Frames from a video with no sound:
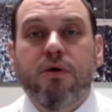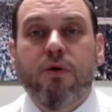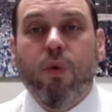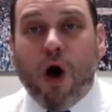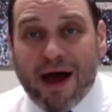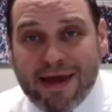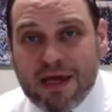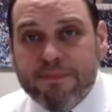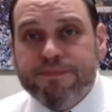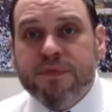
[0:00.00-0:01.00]
Why?
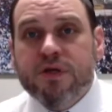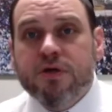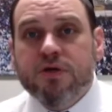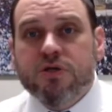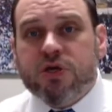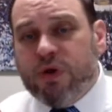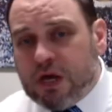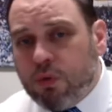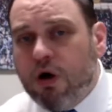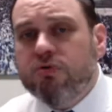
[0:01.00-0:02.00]
So he
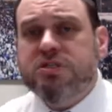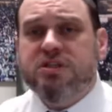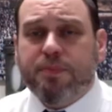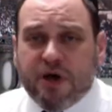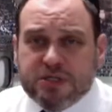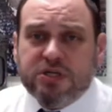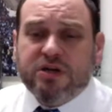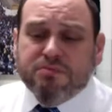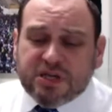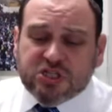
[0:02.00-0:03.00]
quotes the pasuk
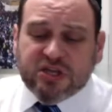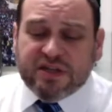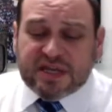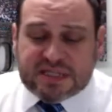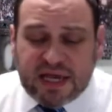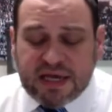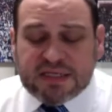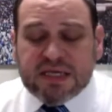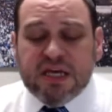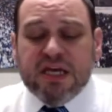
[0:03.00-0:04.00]
in Mishlei that says,